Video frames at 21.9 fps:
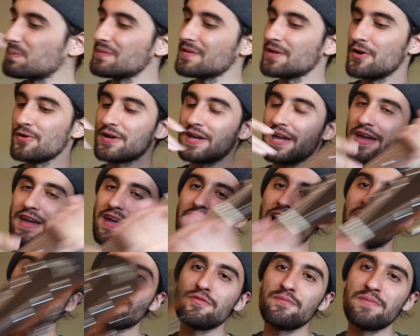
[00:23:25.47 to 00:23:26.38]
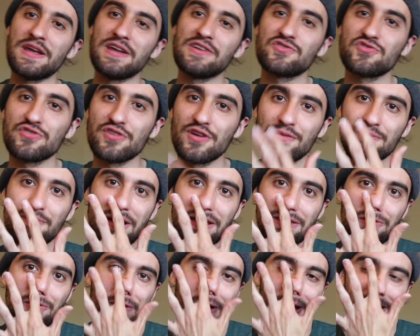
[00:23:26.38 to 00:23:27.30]
Okay, I have a Patreon, by
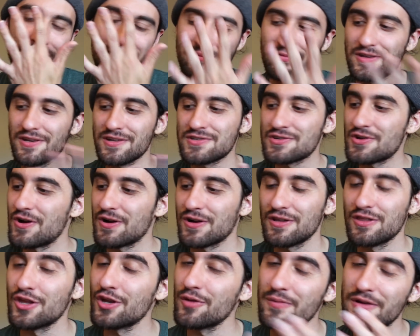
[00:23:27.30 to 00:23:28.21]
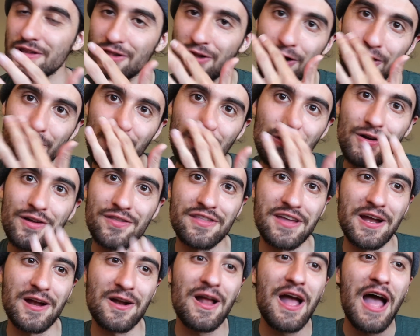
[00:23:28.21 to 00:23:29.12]
the way. I'm gonna talk a little bit longer on
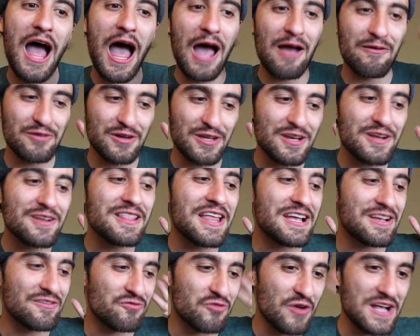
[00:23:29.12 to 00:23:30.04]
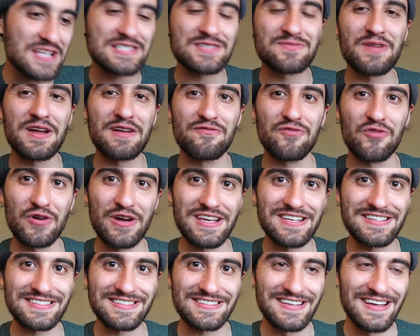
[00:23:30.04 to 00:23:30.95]
there. I'm gonna like rest my
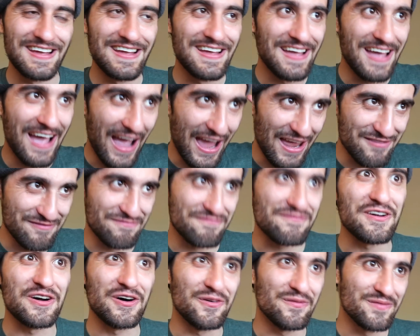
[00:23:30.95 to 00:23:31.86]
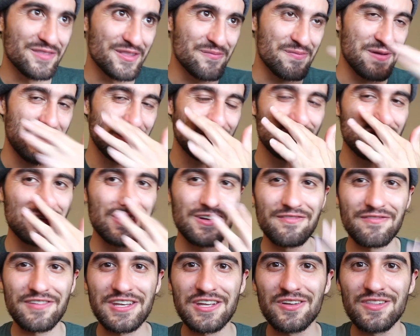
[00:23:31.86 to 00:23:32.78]
voice and film the
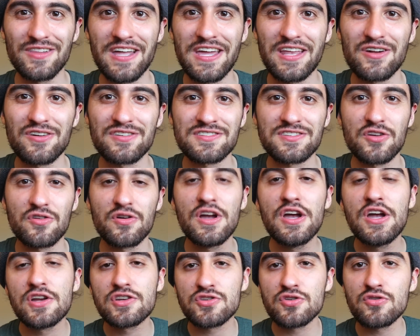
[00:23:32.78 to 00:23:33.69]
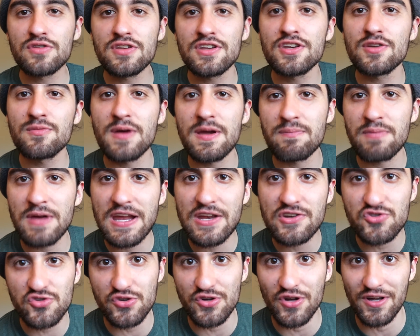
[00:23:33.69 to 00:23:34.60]
Patreon video later, so tune into my
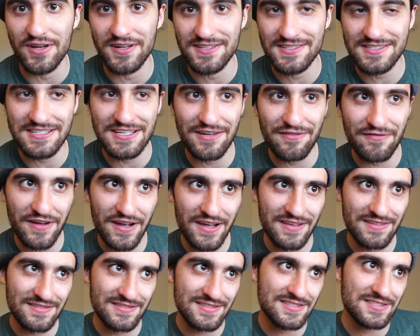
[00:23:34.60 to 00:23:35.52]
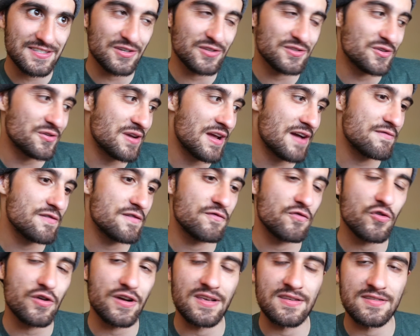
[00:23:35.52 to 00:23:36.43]
Patreon and see if I still don't have a
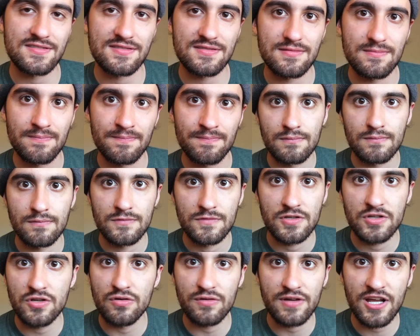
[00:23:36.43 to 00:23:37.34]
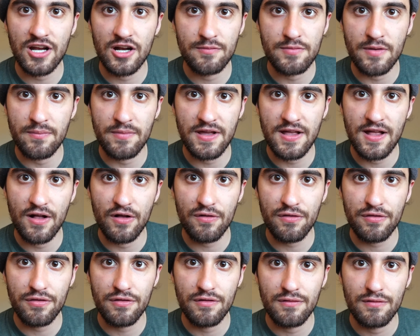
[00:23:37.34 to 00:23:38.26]
voice. You don't care about my
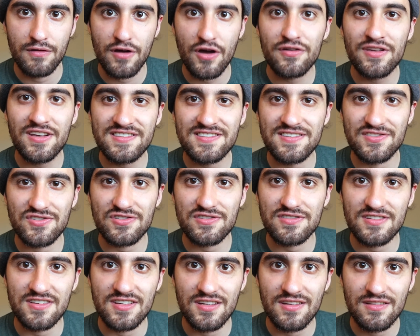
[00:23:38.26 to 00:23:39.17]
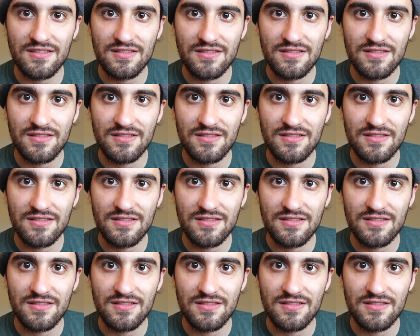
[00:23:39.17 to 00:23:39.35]
health? Oh, that's interesting.